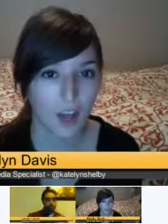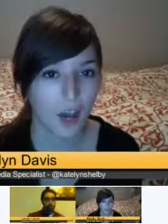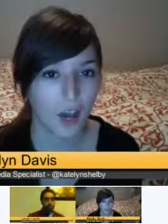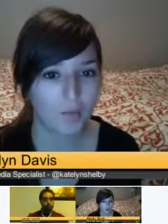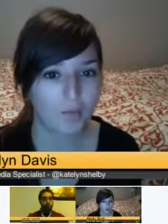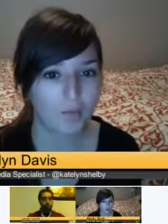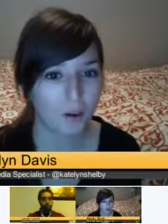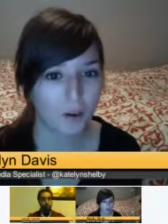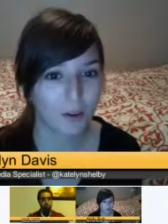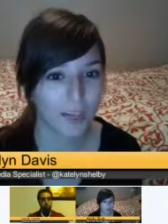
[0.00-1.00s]
um,
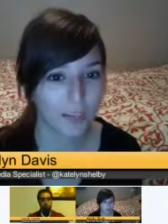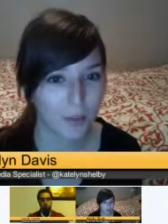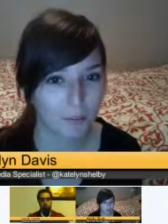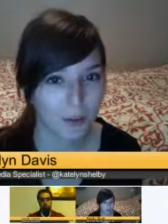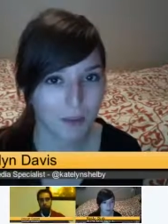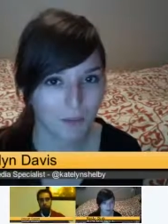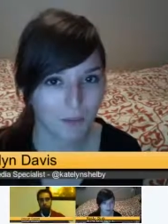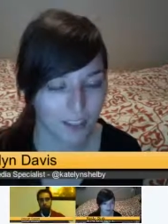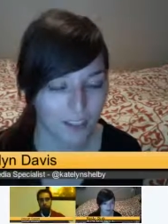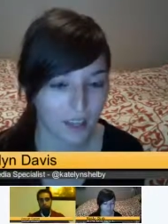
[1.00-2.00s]
so that's my benefit is i